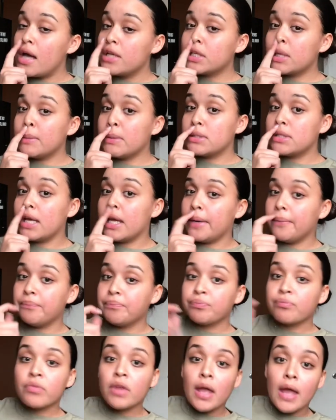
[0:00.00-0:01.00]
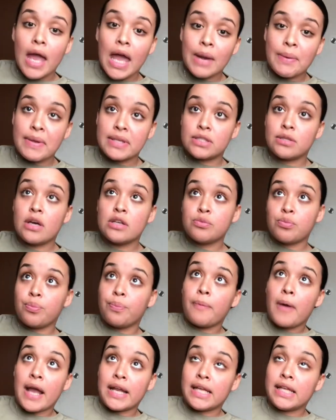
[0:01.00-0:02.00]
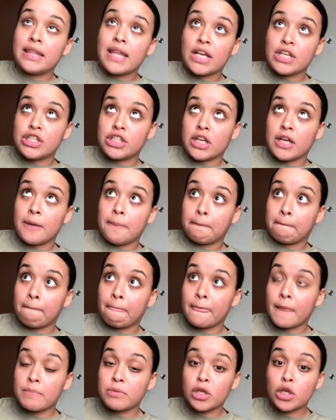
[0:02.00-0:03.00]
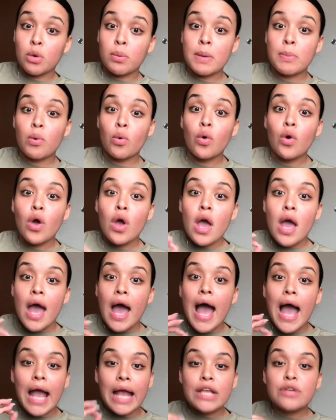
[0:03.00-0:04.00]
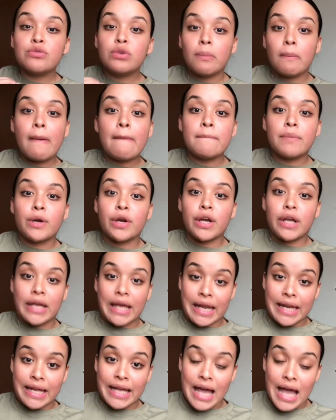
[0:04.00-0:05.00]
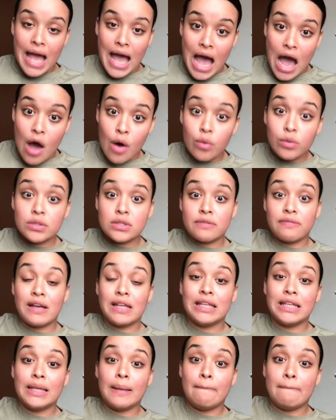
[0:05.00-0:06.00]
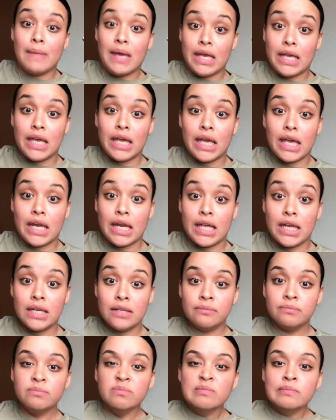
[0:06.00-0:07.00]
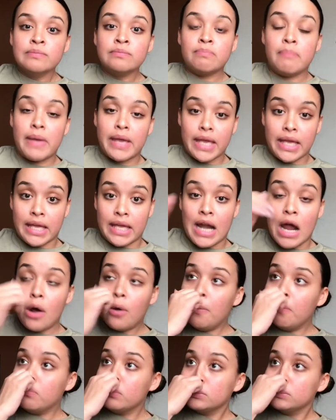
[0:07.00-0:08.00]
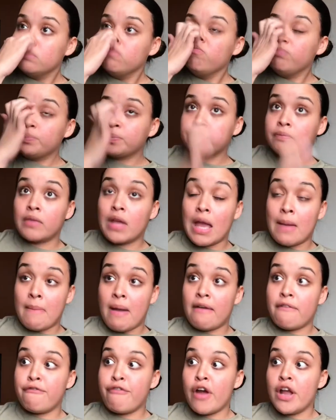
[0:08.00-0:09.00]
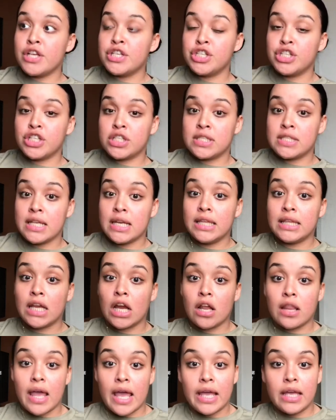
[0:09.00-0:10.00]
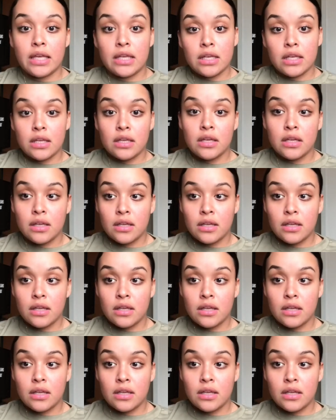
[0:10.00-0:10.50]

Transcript: Shit me tight. Anyway, so I did that shit. I'm telling you, people, I just remember getting out, finally making it out, and my friends just sitting there like,